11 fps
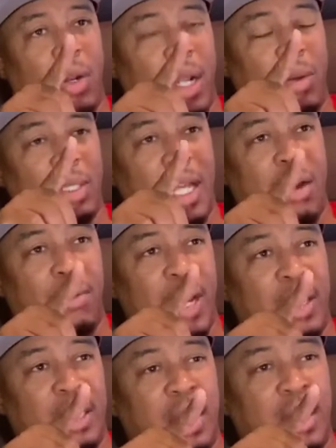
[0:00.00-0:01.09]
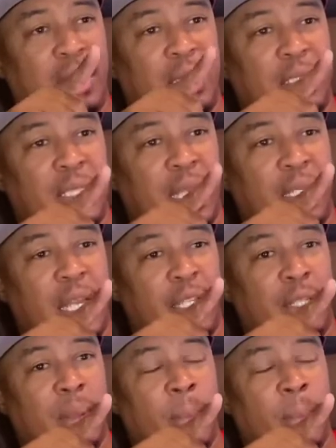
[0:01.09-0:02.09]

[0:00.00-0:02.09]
that was out right then in the state that